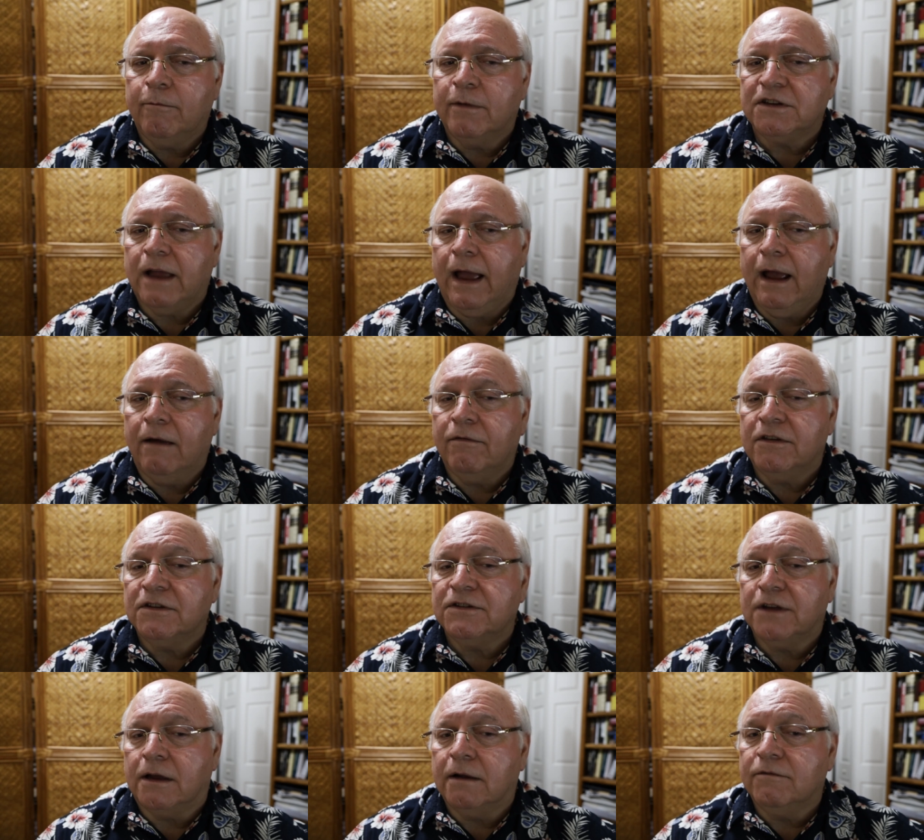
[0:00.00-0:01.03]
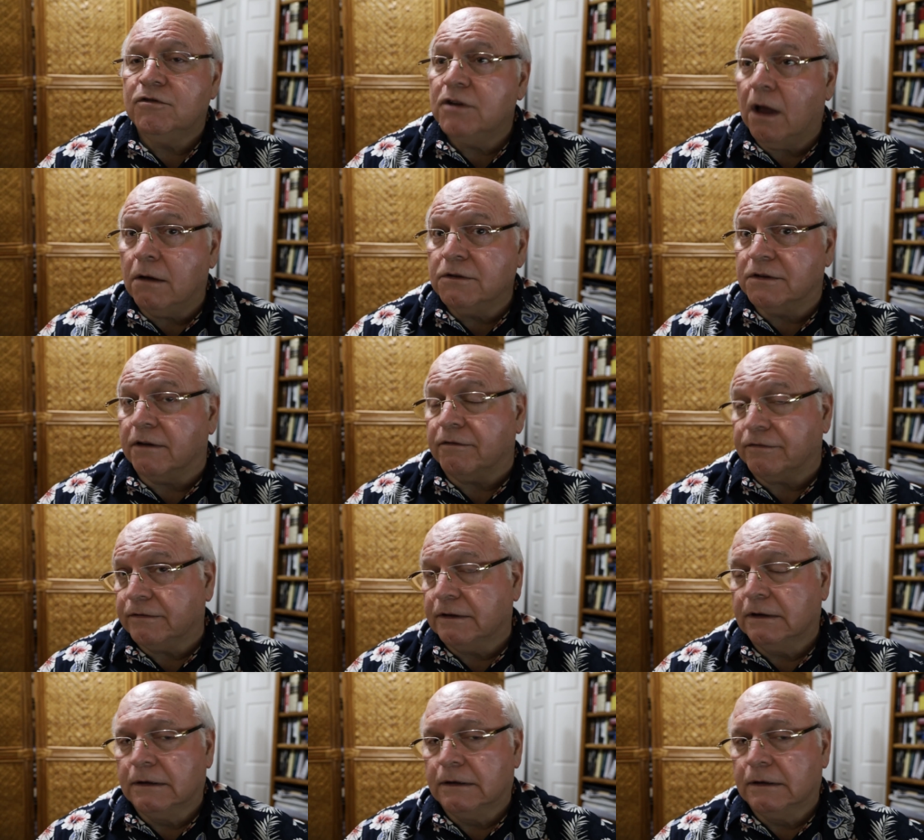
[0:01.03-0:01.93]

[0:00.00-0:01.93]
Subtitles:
Messiah of the son of Joseph.